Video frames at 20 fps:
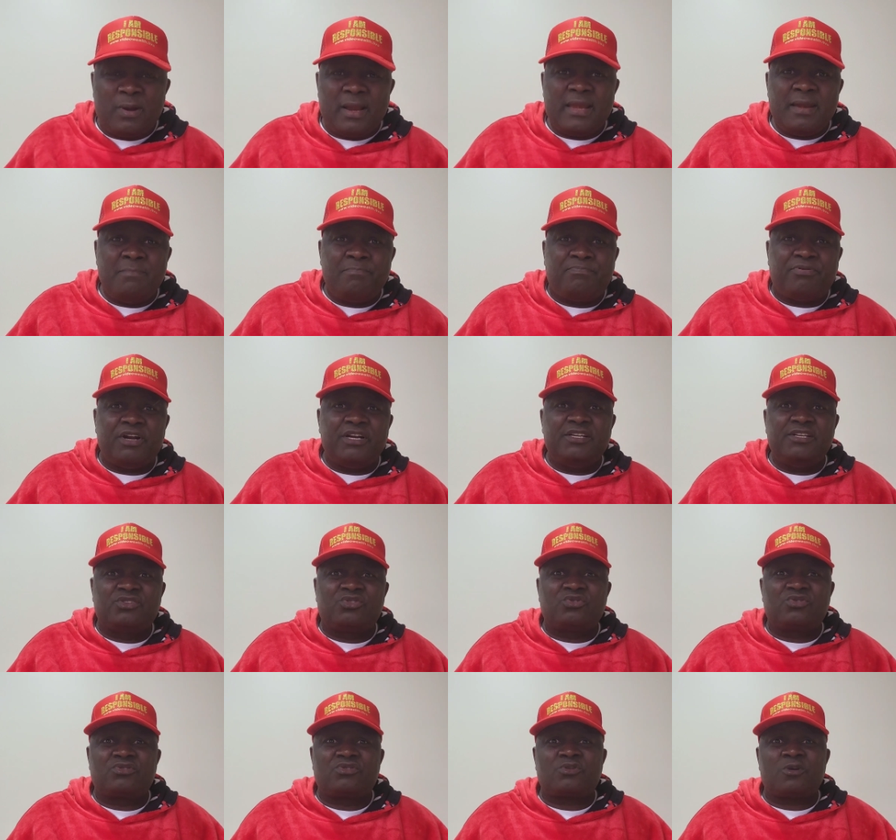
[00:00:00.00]
anybody
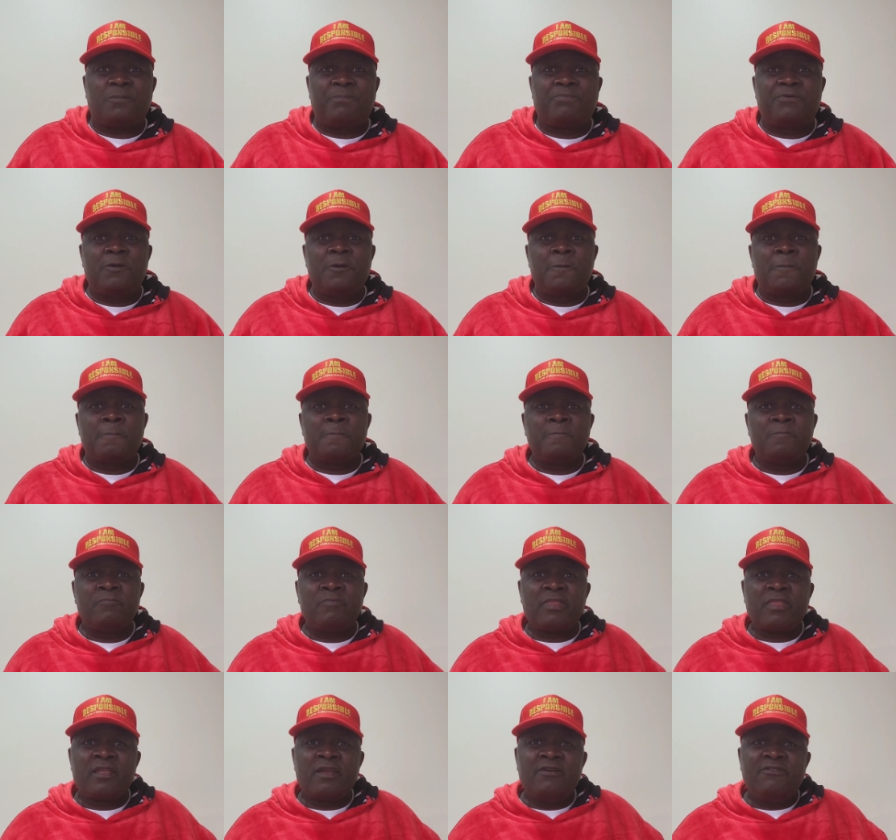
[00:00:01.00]
to stop you
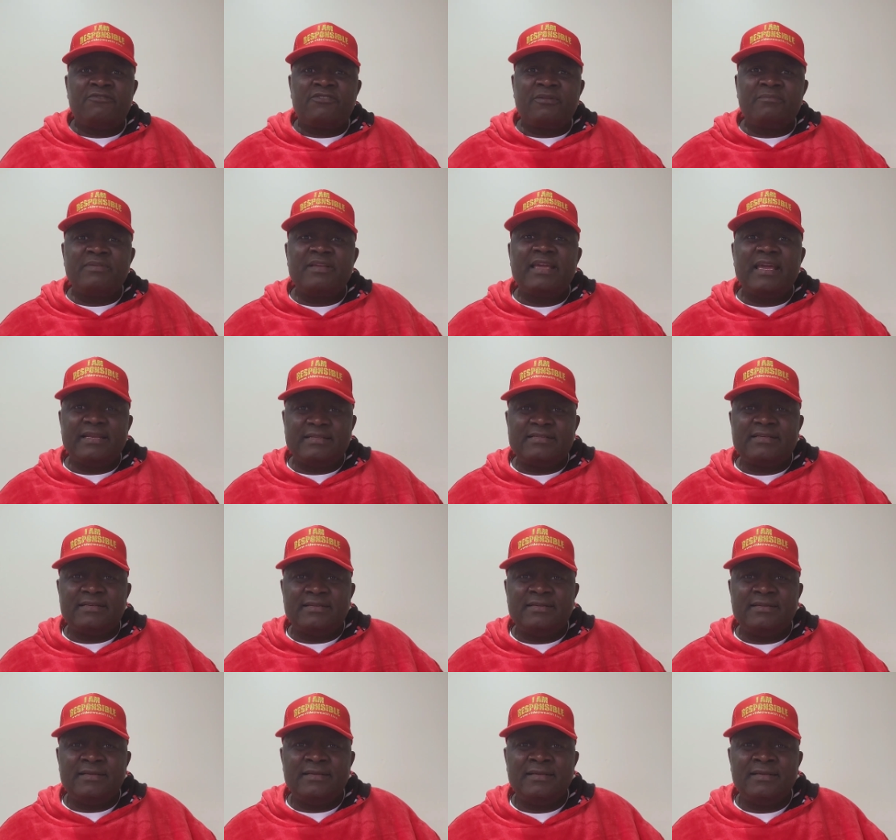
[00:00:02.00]
from getting